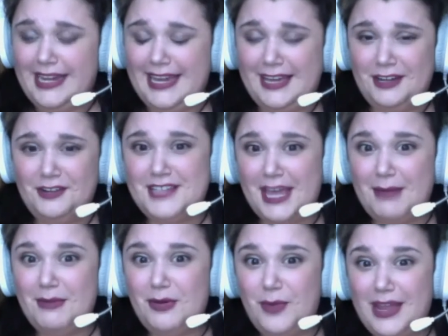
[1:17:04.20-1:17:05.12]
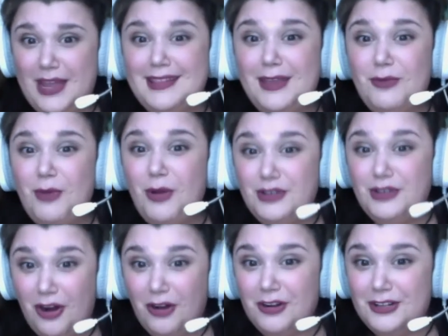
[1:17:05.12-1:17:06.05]
Entertainment Weekly wrote an
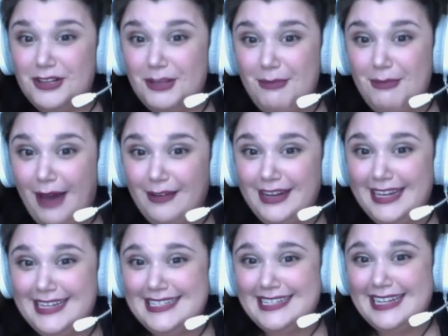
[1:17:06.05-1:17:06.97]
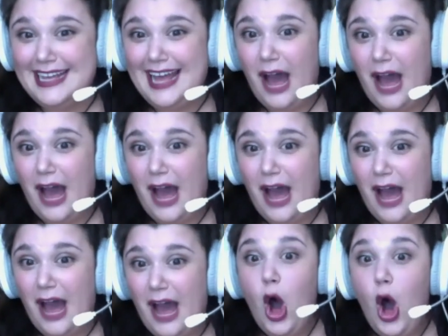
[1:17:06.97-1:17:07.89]
article about it, I was
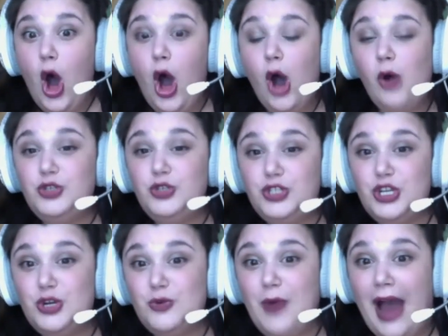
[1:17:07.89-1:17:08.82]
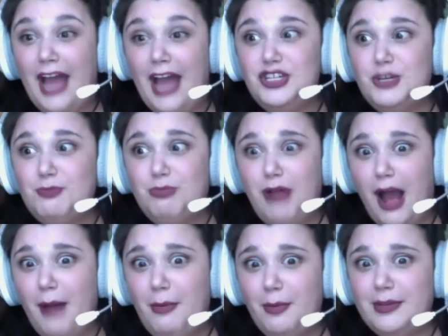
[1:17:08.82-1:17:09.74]
like, oh shoot, I should
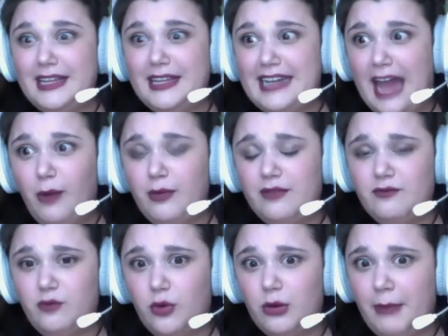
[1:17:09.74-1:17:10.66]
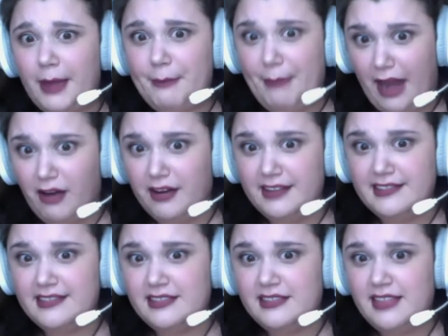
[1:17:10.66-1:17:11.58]
probably now inform my
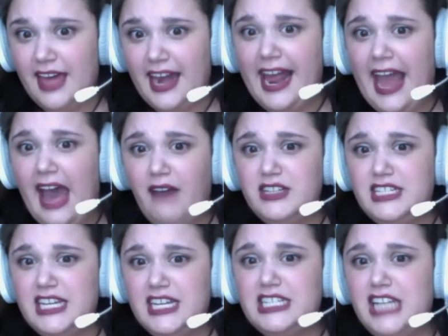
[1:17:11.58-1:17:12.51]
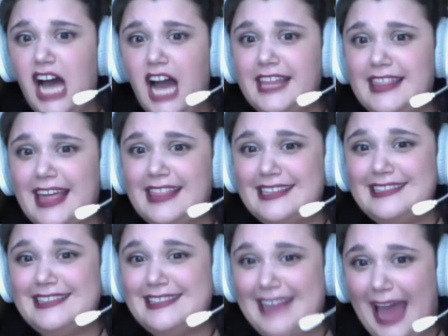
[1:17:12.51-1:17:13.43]
parents that I have a TikTok and that
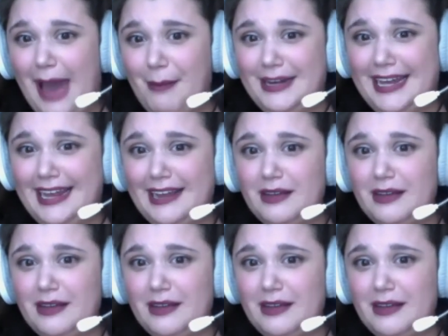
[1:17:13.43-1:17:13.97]
this is happening.